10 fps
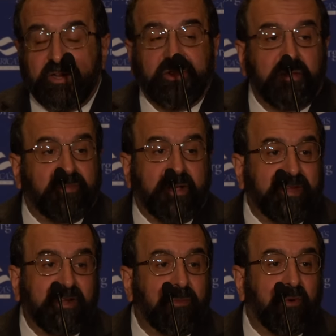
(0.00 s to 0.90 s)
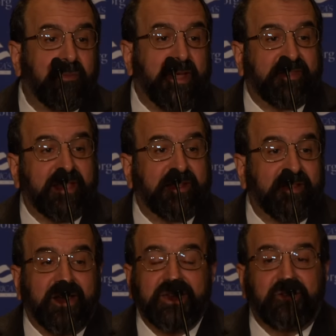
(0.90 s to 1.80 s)
Now, you probably know more about that
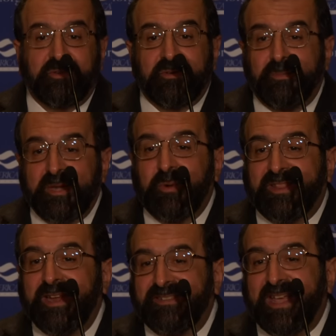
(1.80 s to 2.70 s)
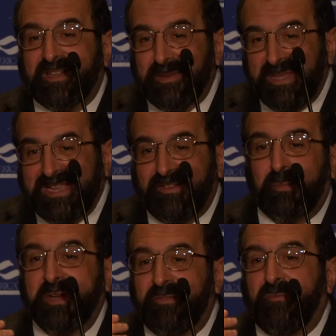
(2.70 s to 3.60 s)
than I do. I mean, what that exactly
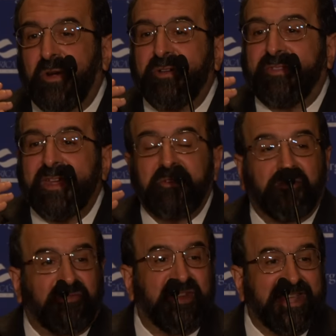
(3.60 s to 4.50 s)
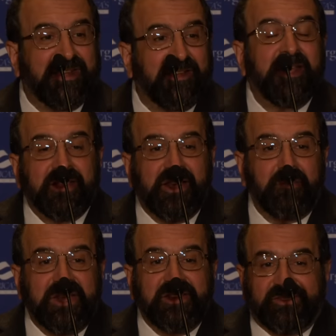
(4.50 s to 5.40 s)
means. But as far as I understand,
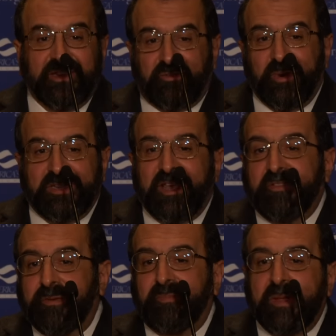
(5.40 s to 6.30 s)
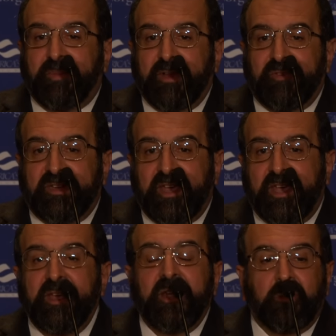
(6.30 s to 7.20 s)
that means that 20,000 people every
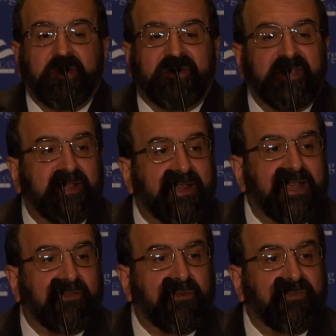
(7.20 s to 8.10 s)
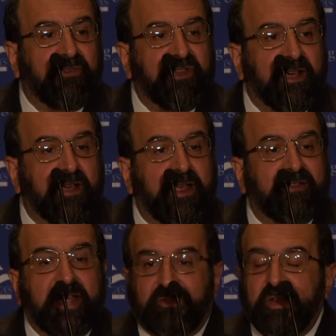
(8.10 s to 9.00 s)
day would see a link from Jihad,
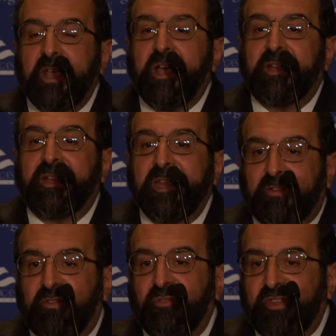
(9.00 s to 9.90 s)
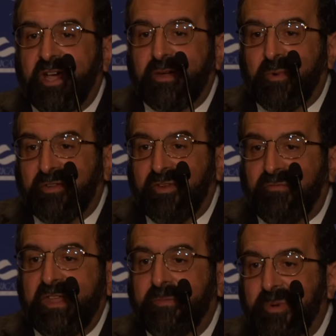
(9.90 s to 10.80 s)
uh, a link to Jihad Watch
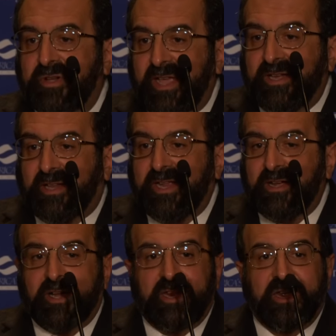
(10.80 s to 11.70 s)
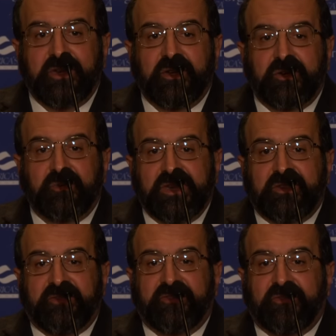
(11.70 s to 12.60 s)
at Facebook and click on it and go to
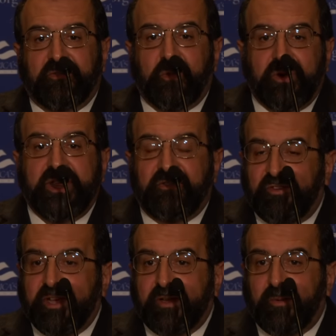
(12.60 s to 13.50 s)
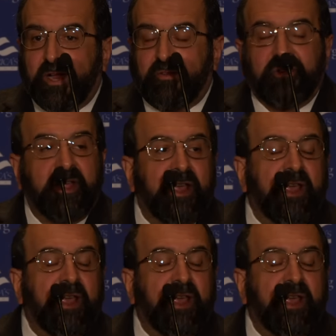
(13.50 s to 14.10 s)
read the story at Jihad Watch.